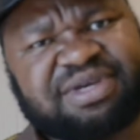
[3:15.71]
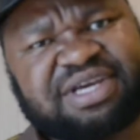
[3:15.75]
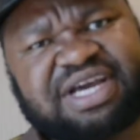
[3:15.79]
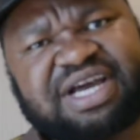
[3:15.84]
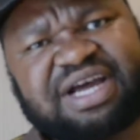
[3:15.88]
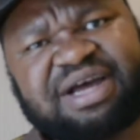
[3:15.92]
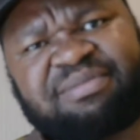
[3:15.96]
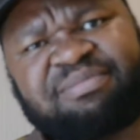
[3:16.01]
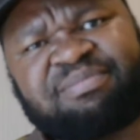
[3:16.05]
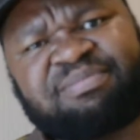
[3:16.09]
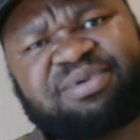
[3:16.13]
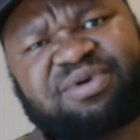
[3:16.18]

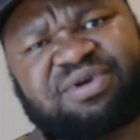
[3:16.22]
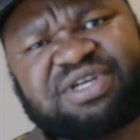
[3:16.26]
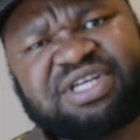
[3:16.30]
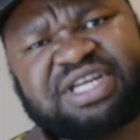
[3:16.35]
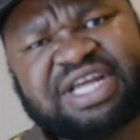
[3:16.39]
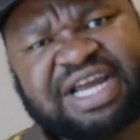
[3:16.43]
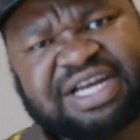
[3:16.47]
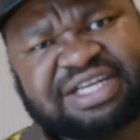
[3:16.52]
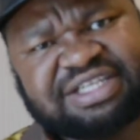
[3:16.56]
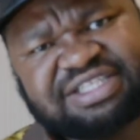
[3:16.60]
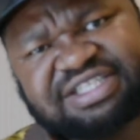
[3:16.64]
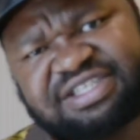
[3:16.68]
become
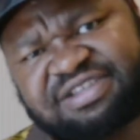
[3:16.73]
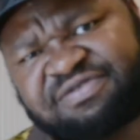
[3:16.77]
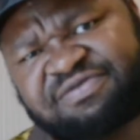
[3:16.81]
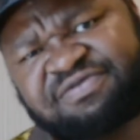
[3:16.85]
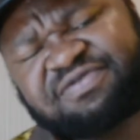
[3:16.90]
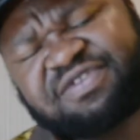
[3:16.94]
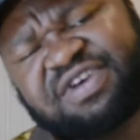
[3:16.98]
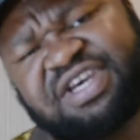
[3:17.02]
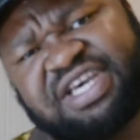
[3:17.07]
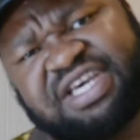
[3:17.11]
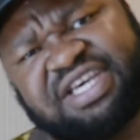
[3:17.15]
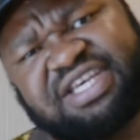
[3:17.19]

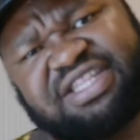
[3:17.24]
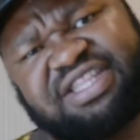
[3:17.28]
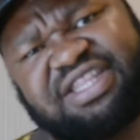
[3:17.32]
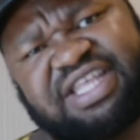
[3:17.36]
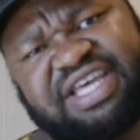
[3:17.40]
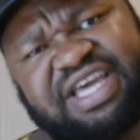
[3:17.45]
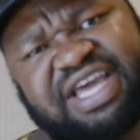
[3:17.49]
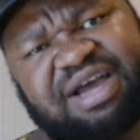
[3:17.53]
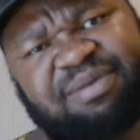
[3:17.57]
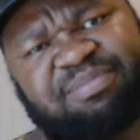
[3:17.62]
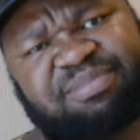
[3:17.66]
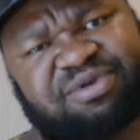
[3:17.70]
productive,
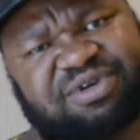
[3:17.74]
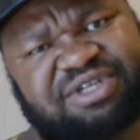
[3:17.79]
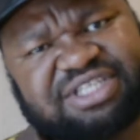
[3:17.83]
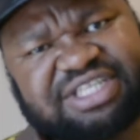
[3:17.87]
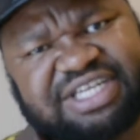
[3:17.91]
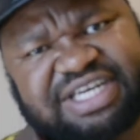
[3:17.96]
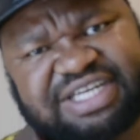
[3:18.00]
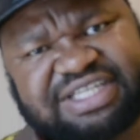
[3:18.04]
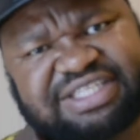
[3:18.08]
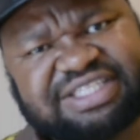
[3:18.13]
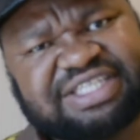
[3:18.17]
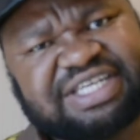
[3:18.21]
they are
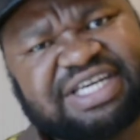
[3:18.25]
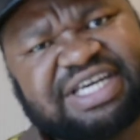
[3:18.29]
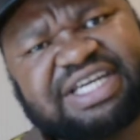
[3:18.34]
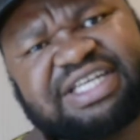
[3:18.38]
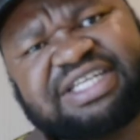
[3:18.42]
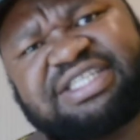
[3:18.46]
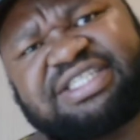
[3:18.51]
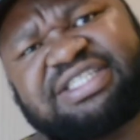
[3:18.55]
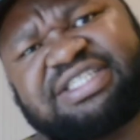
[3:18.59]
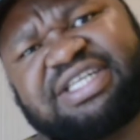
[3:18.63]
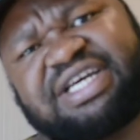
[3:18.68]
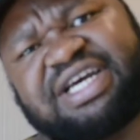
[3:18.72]

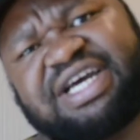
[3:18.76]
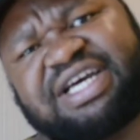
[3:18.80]
protected,